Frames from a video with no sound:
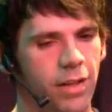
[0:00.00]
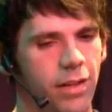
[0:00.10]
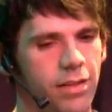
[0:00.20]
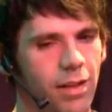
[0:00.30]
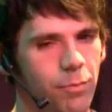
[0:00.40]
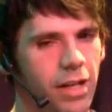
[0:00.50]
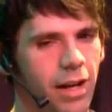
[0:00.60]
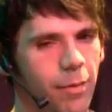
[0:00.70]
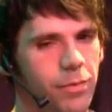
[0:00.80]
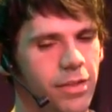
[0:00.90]

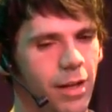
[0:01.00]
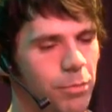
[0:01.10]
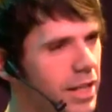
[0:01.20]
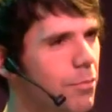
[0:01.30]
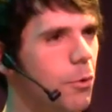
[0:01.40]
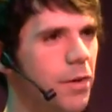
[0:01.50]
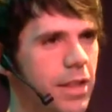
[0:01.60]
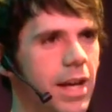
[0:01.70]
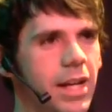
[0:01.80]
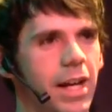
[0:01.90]
sometimes I'm getting more into
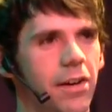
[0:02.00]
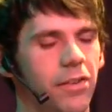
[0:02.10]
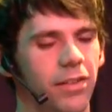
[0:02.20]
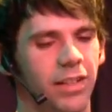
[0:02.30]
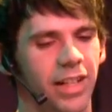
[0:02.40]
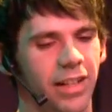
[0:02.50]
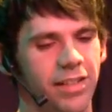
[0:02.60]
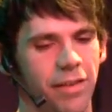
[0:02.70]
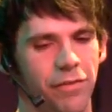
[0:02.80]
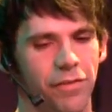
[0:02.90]
that now. Like,
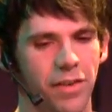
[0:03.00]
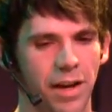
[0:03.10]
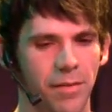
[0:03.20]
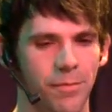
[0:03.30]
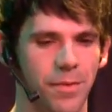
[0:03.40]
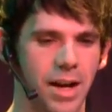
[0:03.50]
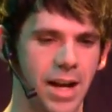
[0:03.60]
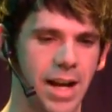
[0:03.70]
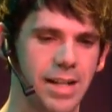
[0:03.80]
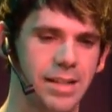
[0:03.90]
because
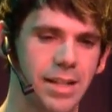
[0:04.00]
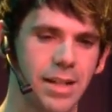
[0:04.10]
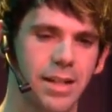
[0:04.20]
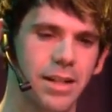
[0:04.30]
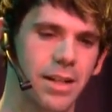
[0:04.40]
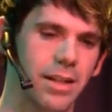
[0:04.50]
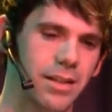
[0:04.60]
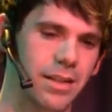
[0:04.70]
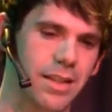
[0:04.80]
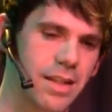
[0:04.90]
I didn't, at
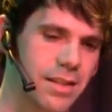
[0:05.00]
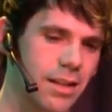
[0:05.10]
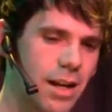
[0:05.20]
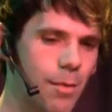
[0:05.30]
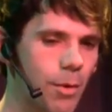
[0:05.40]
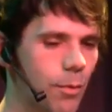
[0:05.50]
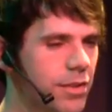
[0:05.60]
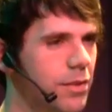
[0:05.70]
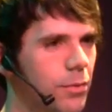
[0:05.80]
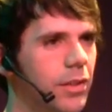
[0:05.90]
this time I
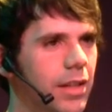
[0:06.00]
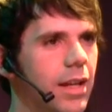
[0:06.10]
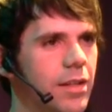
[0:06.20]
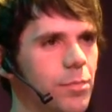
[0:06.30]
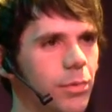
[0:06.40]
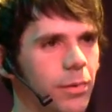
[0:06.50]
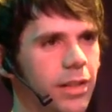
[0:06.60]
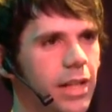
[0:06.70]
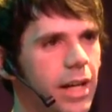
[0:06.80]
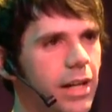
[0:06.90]
wasn't really
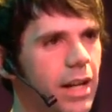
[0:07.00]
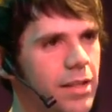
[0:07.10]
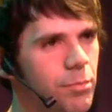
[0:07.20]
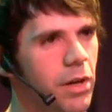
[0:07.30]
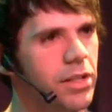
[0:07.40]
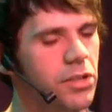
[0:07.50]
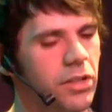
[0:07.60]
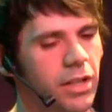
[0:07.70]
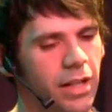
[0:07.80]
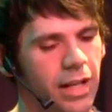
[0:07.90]
exploring that as much.
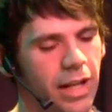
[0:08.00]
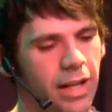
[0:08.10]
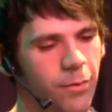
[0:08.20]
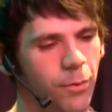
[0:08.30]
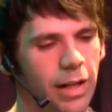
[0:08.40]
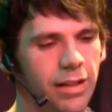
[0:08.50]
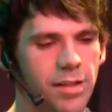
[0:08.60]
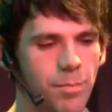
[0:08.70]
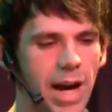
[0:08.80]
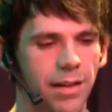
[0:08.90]
And when I
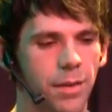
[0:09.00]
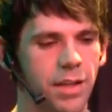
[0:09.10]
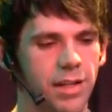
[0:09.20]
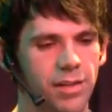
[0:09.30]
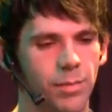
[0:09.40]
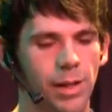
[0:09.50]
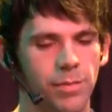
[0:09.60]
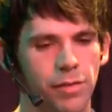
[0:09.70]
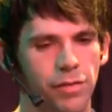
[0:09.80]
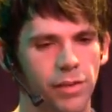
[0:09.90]
listen back to things,
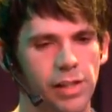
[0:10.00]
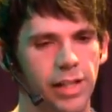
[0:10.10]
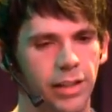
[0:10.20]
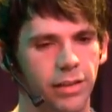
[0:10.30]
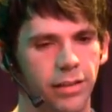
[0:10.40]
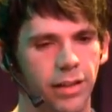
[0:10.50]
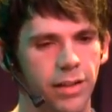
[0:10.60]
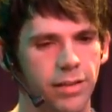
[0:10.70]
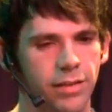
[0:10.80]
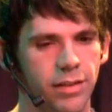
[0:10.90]
sometimes I feel like
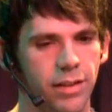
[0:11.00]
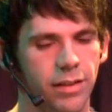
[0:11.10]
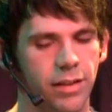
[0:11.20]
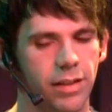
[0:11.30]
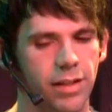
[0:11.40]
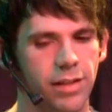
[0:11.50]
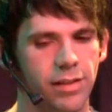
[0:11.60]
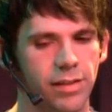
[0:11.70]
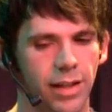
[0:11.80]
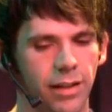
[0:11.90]

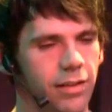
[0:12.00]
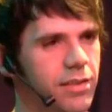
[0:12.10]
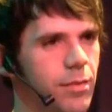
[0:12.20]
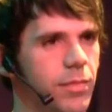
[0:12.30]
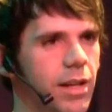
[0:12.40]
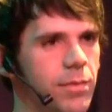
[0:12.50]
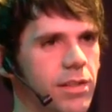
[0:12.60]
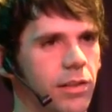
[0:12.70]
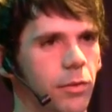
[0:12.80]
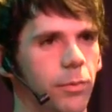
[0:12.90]
it's like sometimes it's
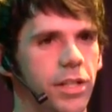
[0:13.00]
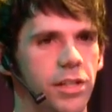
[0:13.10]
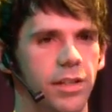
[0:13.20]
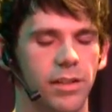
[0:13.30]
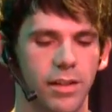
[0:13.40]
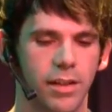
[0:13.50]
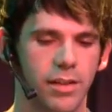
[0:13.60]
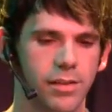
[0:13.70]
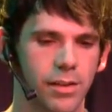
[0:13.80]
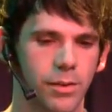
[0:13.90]
a little rigid.
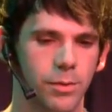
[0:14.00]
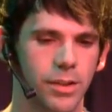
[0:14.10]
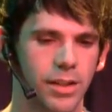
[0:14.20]
So